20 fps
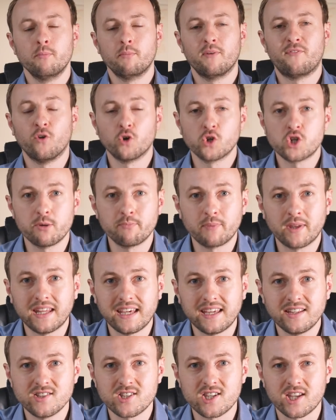Before jumping
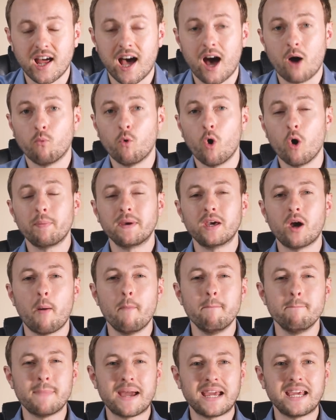into that, what would be
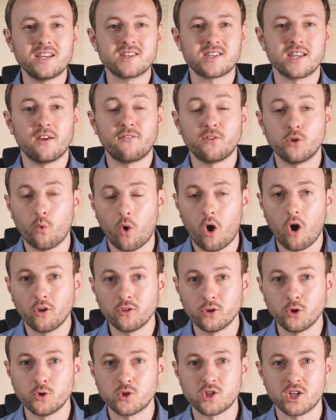amazing if you are
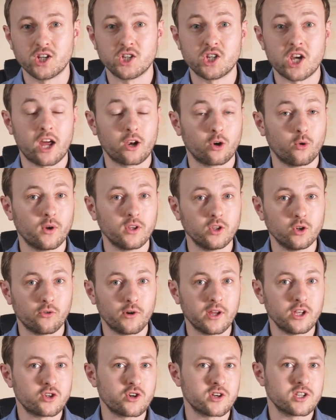new to the channel and
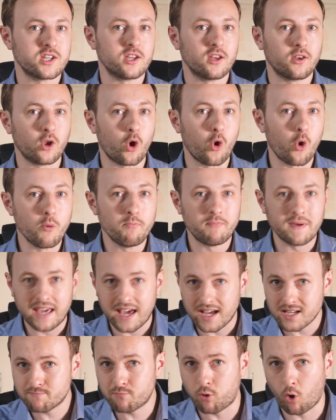you're interested in no
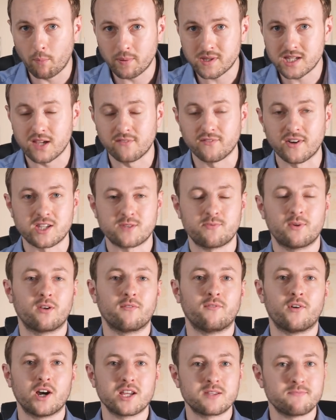BS property
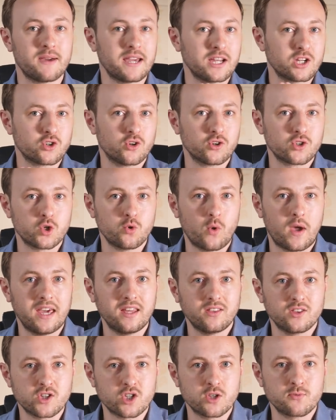investment advice, make sure to
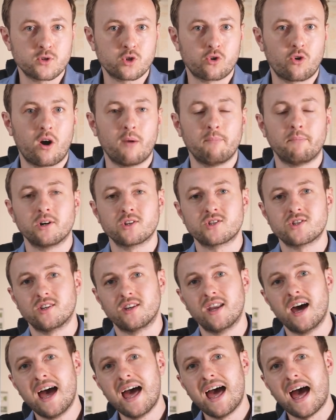hit the subscribe
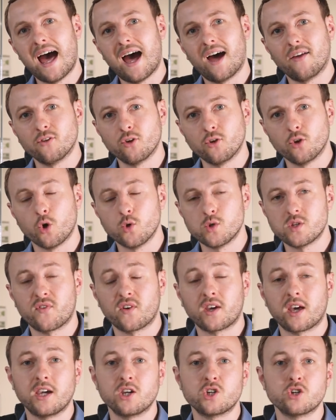button and the
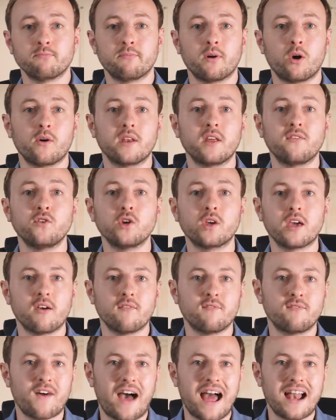notification bell. And if you
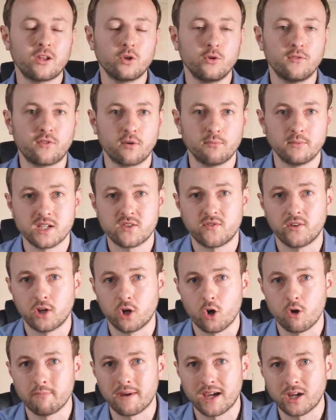get value from this
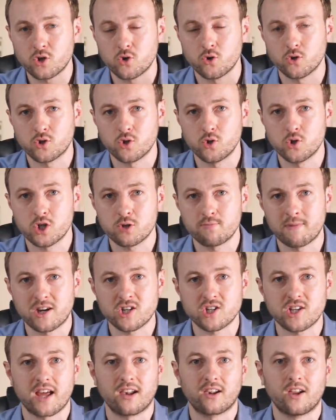video, make sure to
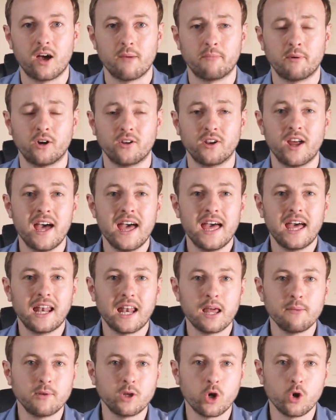smash that like button
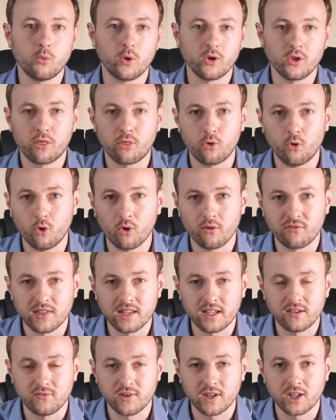and let me know what you thought of
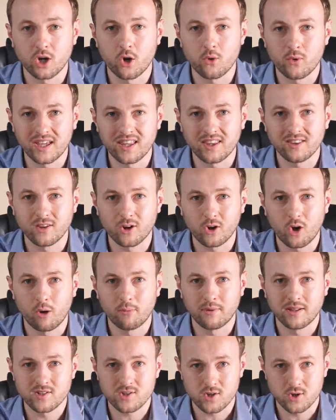the video in the
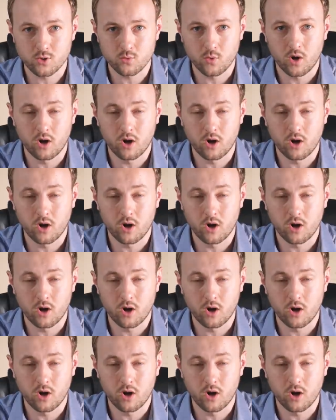comments as